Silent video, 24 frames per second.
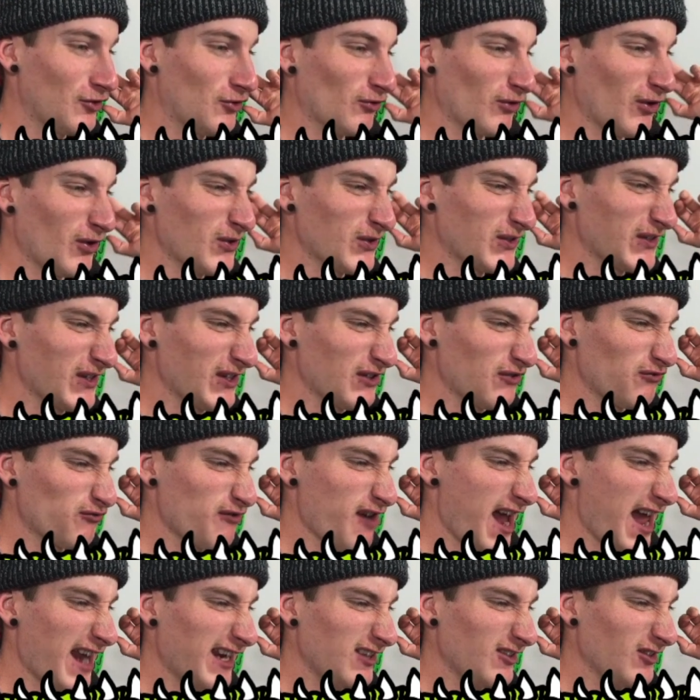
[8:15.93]
gross like
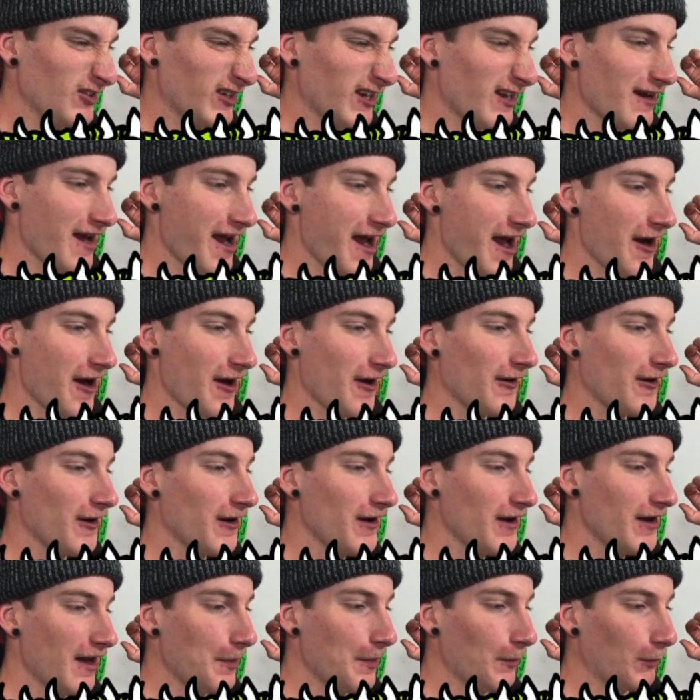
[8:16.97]
ratty looking
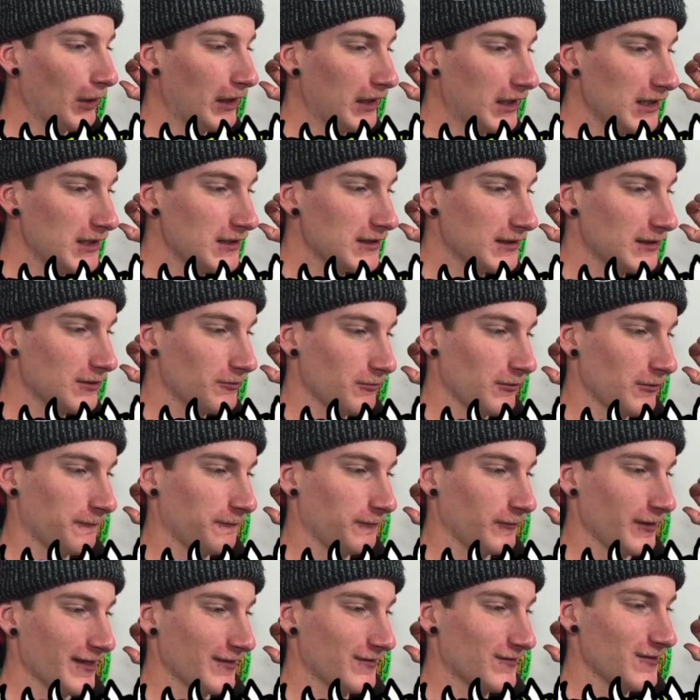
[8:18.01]
hair, and the way he did the
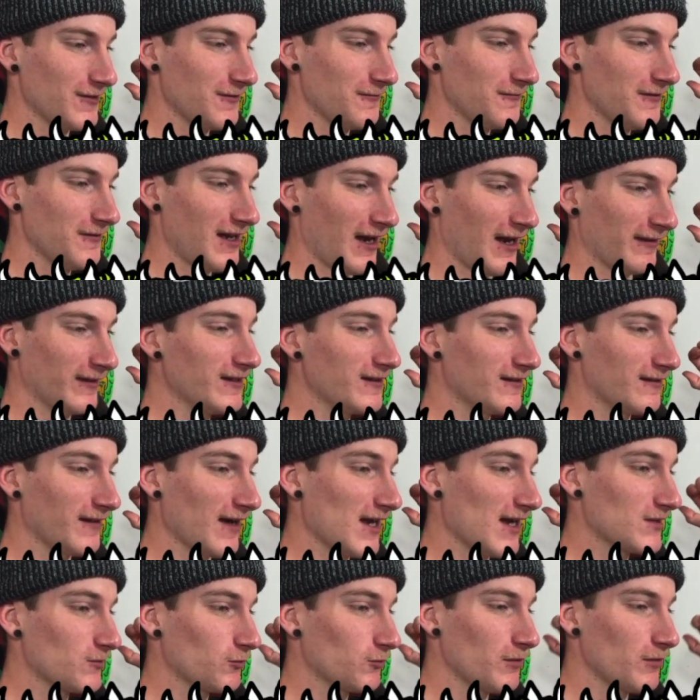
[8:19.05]
reflection, I think
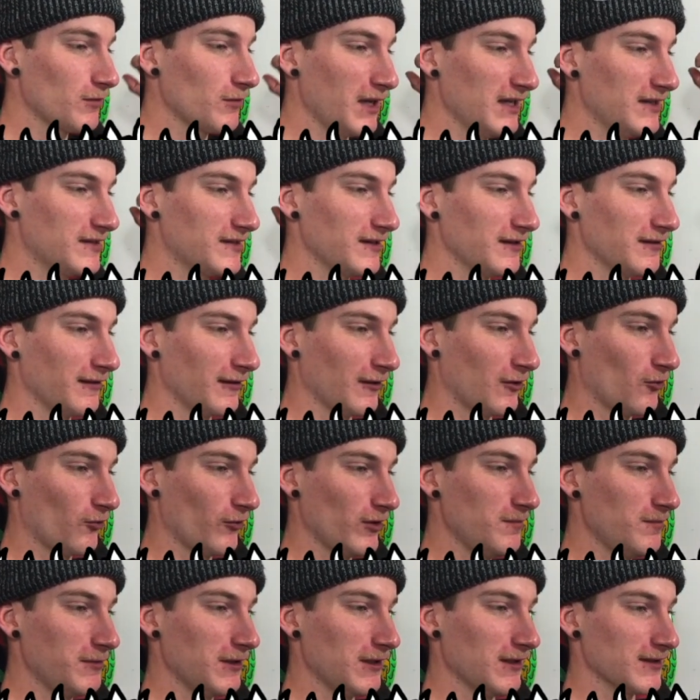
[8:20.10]
that's what makes it the
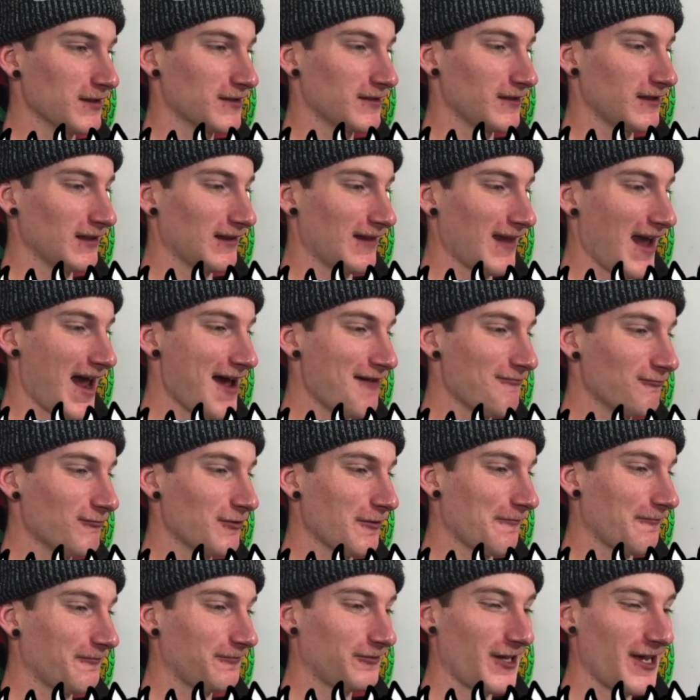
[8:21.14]
creepiest. Like that
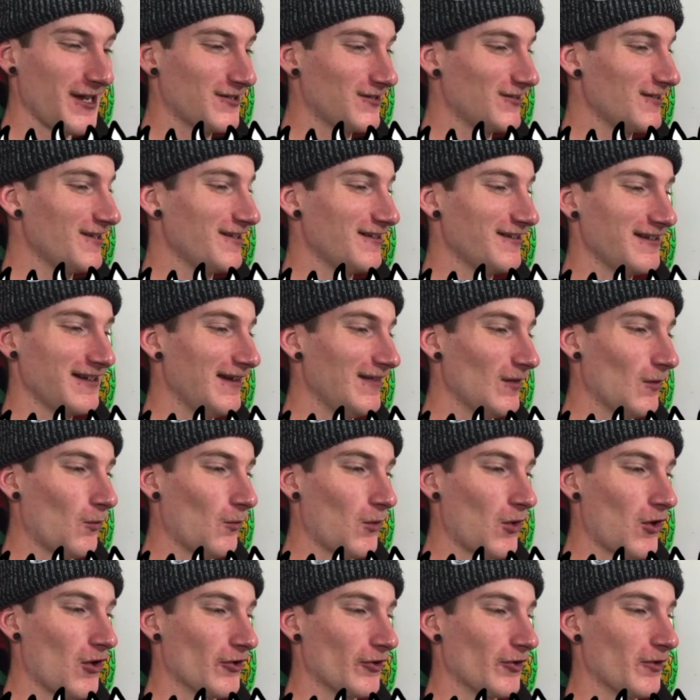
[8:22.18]
reflection in the
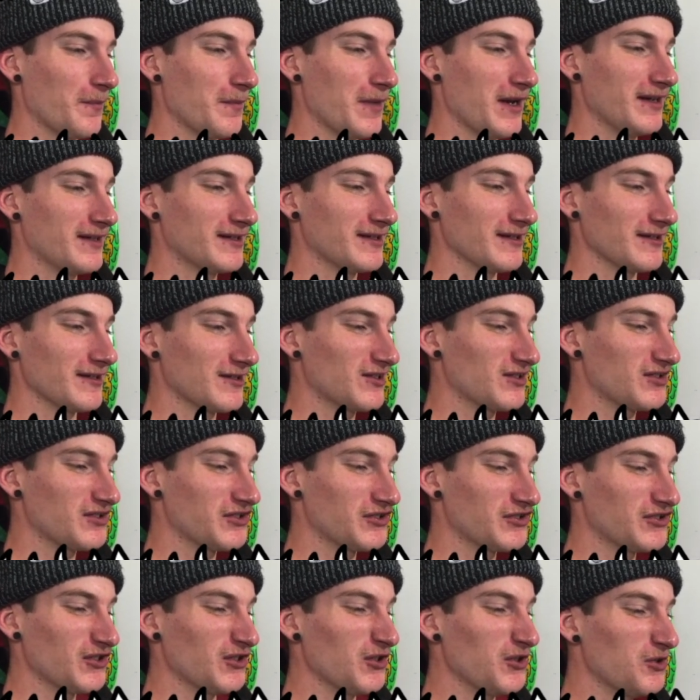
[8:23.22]
water makes it
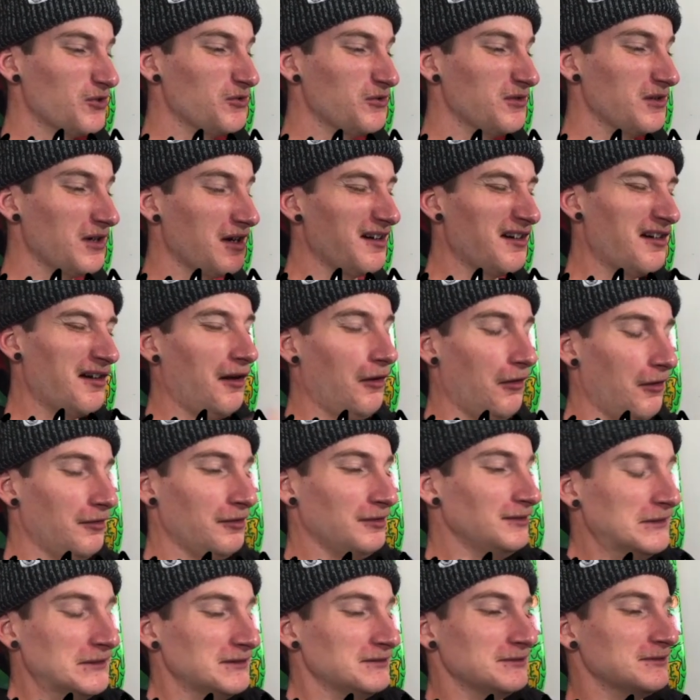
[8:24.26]
so...
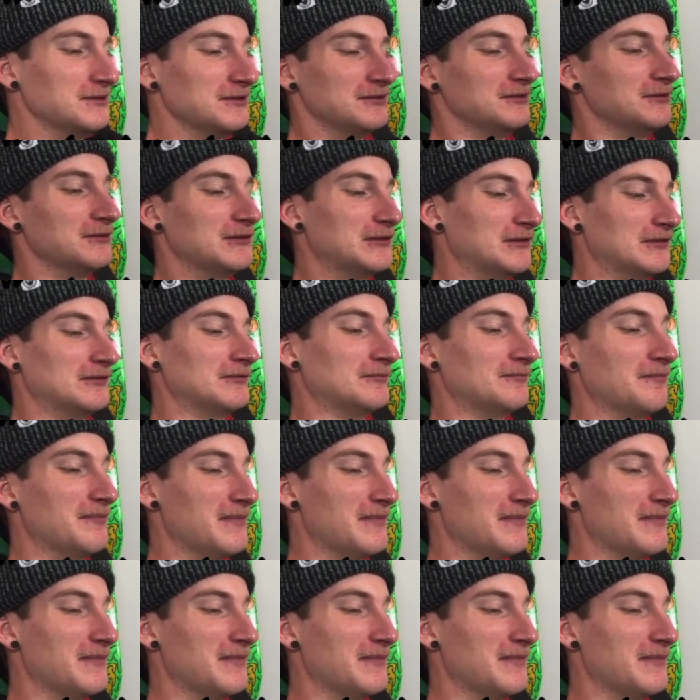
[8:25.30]
Oh,